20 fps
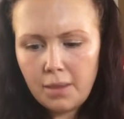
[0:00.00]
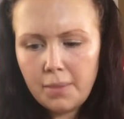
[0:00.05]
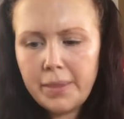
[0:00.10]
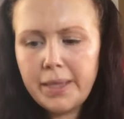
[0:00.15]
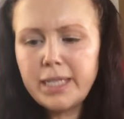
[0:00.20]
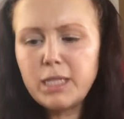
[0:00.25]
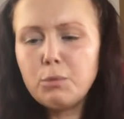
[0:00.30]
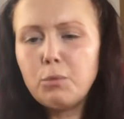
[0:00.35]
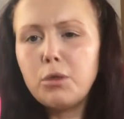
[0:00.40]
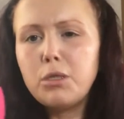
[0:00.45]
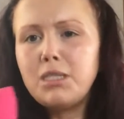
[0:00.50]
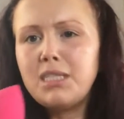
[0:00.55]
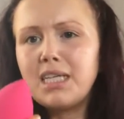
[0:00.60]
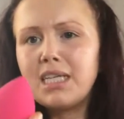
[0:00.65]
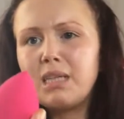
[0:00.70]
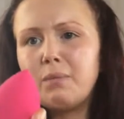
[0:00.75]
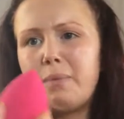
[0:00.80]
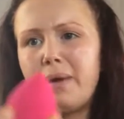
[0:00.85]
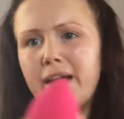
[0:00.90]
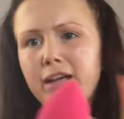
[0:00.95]
This one's like
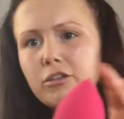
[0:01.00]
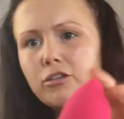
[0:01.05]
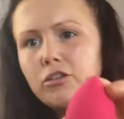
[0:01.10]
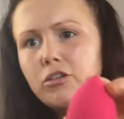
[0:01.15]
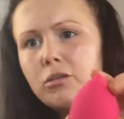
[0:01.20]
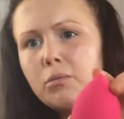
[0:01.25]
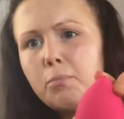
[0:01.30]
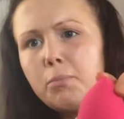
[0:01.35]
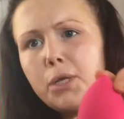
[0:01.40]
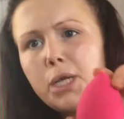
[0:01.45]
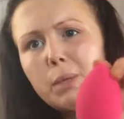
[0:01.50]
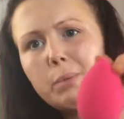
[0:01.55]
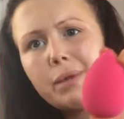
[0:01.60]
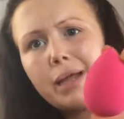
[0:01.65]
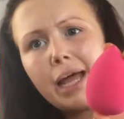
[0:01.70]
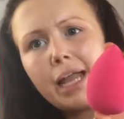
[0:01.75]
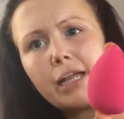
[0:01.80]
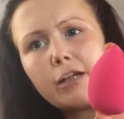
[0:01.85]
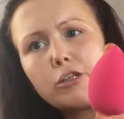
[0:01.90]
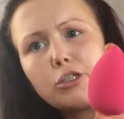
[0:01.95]
the bigger beauty
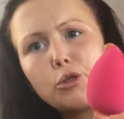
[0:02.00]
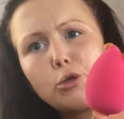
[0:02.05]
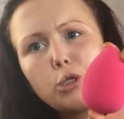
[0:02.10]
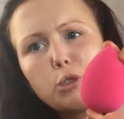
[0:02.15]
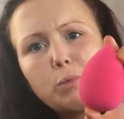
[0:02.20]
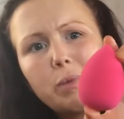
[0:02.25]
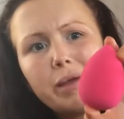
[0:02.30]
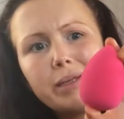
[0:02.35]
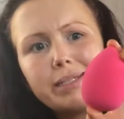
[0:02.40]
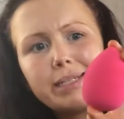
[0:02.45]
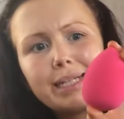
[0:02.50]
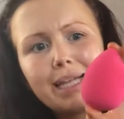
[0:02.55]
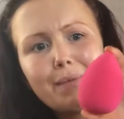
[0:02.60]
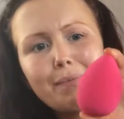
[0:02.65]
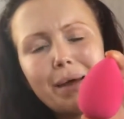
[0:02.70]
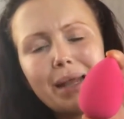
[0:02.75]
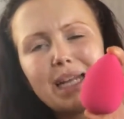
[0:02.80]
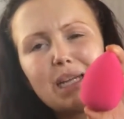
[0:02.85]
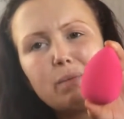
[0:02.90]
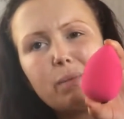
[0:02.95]
blender, so it's basically
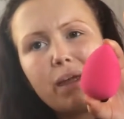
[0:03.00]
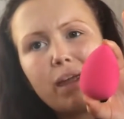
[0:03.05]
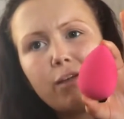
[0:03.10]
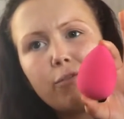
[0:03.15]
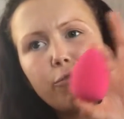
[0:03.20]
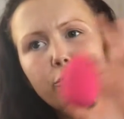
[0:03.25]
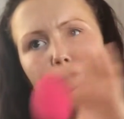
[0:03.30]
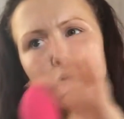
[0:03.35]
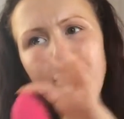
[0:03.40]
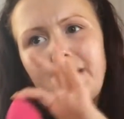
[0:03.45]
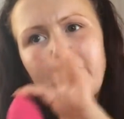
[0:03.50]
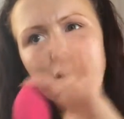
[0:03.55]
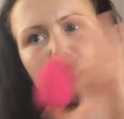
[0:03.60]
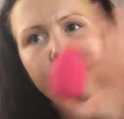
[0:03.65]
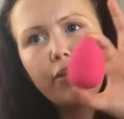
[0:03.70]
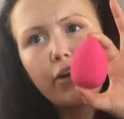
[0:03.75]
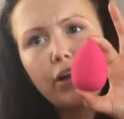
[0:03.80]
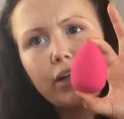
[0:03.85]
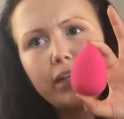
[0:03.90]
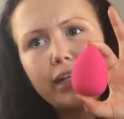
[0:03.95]
meant to be for like
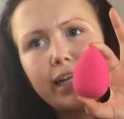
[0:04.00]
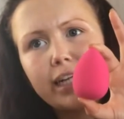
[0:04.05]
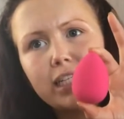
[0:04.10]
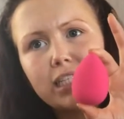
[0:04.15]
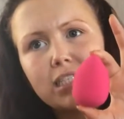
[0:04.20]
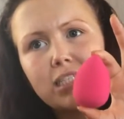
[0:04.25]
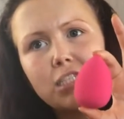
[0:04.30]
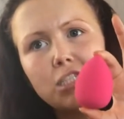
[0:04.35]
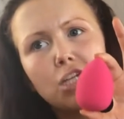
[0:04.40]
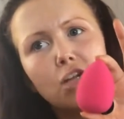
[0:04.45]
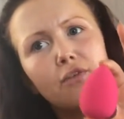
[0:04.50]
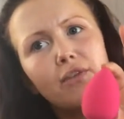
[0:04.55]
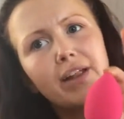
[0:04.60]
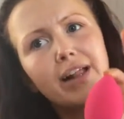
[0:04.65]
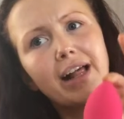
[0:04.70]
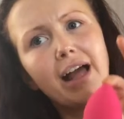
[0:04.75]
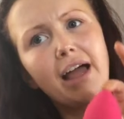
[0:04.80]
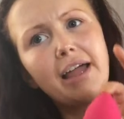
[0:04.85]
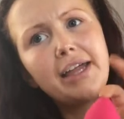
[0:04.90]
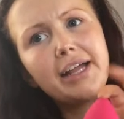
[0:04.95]
foundation and stuff like
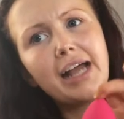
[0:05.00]
that.